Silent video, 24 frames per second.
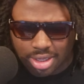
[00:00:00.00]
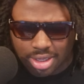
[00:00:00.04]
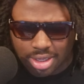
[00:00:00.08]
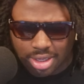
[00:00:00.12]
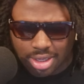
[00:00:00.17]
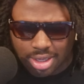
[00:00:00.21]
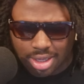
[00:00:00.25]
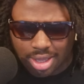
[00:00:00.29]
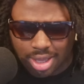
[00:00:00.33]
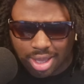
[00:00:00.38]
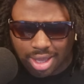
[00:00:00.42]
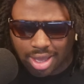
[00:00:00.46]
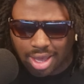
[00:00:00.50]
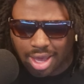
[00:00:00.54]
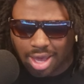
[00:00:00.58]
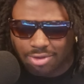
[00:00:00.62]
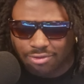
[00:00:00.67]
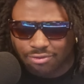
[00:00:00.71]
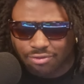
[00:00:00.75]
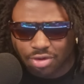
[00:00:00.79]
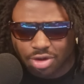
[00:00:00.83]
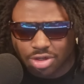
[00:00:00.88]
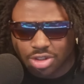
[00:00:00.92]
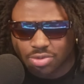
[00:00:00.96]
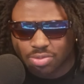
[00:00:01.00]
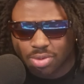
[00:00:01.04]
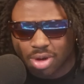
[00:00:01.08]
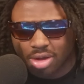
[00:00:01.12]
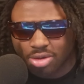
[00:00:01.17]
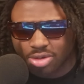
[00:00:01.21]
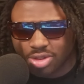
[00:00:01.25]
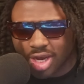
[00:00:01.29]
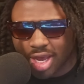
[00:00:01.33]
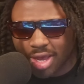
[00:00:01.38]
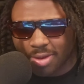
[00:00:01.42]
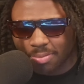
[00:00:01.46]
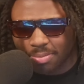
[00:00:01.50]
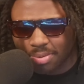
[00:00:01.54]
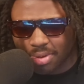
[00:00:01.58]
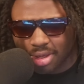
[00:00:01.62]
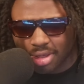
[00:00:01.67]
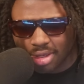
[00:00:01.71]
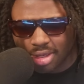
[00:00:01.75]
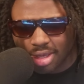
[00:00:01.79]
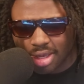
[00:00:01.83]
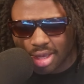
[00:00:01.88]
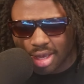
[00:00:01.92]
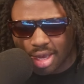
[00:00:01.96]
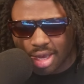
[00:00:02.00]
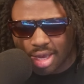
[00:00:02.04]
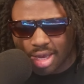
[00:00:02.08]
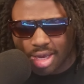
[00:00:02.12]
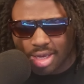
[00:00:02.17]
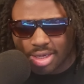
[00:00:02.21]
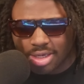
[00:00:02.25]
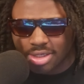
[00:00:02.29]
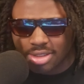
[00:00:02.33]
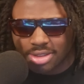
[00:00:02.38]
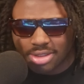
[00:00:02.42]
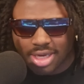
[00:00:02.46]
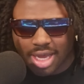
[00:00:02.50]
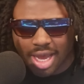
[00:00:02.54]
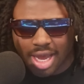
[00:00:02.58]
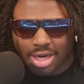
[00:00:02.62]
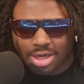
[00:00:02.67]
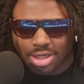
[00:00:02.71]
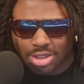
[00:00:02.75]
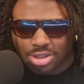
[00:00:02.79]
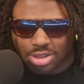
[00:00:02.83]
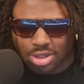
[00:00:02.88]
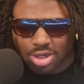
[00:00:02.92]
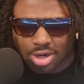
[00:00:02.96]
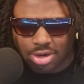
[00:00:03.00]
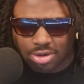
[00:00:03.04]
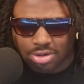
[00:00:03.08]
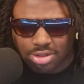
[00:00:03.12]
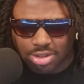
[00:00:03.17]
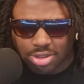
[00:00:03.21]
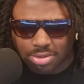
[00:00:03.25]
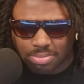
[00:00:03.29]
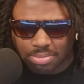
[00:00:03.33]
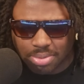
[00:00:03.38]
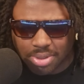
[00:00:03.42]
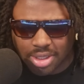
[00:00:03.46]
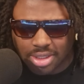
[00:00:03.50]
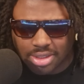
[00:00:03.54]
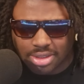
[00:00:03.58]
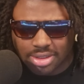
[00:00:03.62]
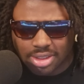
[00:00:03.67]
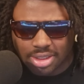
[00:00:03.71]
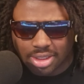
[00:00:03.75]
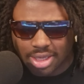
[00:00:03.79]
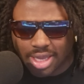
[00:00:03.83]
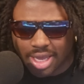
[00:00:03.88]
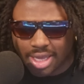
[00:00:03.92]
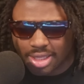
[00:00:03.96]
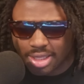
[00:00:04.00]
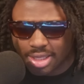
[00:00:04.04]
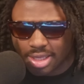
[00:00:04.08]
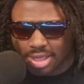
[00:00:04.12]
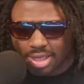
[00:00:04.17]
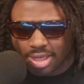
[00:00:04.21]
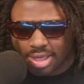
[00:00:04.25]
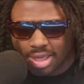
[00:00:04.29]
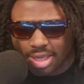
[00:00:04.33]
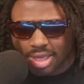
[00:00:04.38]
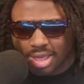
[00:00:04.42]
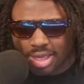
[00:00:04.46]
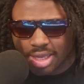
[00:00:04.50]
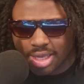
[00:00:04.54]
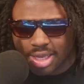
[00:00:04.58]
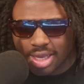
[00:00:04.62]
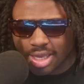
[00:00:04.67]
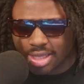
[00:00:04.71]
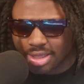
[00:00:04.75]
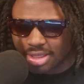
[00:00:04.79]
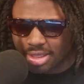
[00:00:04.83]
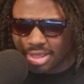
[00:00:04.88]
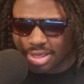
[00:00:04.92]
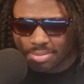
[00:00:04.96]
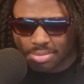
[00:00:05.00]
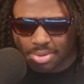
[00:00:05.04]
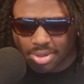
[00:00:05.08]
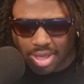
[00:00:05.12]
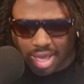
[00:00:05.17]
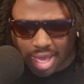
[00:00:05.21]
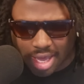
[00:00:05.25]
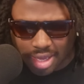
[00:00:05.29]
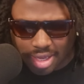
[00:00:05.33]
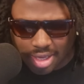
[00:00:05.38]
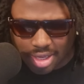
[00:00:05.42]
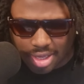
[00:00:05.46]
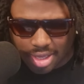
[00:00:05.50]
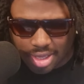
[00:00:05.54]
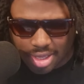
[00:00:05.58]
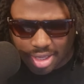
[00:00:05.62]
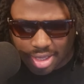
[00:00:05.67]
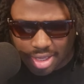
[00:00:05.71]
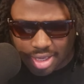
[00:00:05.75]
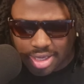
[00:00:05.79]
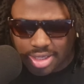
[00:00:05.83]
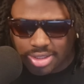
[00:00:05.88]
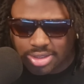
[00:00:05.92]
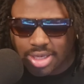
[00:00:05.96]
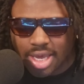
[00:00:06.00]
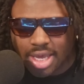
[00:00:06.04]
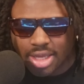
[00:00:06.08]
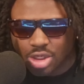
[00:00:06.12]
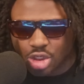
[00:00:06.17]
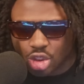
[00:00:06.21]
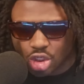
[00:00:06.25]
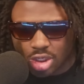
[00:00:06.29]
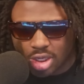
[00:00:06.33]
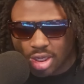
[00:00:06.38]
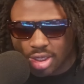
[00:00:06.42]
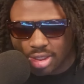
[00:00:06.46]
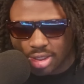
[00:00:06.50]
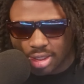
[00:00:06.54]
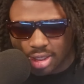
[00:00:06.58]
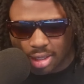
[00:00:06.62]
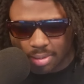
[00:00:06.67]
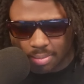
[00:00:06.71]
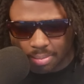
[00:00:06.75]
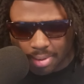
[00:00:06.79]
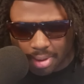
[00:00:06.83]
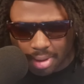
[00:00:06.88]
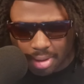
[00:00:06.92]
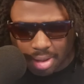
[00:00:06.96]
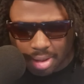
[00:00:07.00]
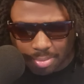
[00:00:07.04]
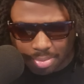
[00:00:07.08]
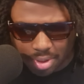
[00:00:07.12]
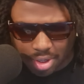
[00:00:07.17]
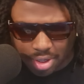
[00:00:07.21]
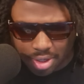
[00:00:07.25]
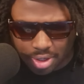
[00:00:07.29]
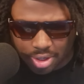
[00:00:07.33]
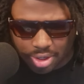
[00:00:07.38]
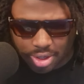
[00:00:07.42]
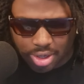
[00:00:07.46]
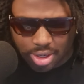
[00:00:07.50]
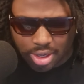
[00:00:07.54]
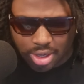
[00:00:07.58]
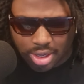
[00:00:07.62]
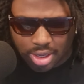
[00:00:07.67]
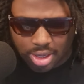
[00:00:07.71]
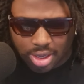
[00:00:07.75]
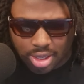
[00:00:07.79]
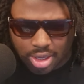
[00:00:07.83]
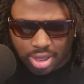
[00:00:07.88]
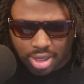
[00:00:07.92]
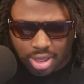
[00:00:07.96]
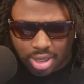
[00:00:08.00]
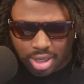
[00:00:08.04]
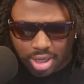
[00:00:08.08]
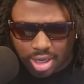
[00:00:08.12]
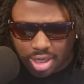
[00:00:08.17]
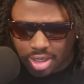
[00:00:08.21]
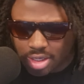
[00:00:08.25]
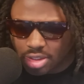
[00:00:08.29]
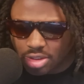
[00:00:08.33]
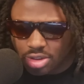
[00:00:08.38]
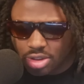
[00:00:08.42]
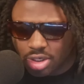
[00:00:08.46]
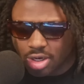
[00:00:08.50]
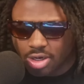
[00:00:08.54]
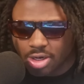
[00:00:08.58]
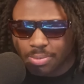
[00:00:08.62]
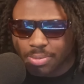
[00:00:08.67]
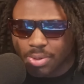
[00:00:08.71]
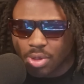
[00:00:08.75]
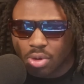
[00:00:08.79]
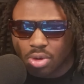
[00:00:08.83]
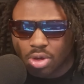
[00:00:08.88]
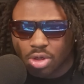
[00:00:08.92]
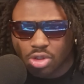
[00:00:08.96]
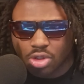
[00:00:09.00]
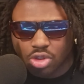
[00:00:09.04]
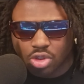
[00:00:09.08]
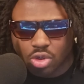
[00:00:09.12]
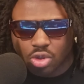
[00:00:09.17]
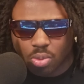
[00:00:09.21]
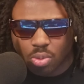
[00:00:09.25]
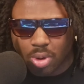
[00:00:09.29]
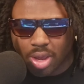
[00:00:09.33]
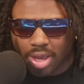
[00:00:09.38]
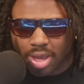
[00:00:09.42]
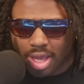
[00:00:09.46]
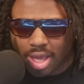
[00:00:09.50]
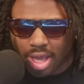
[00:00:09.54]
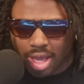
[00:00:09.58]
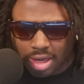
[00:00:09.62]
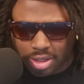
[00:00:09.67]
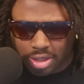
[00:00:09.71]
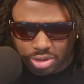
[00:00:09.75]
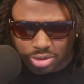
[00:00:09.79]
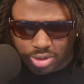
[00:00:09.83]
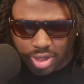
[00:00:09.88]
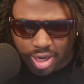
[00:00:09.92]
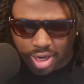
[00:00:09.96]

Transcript: a first-round draft pick. He does not deserve to be selected in the NBA. He's a G League player. He deserved to be on a two-way contract,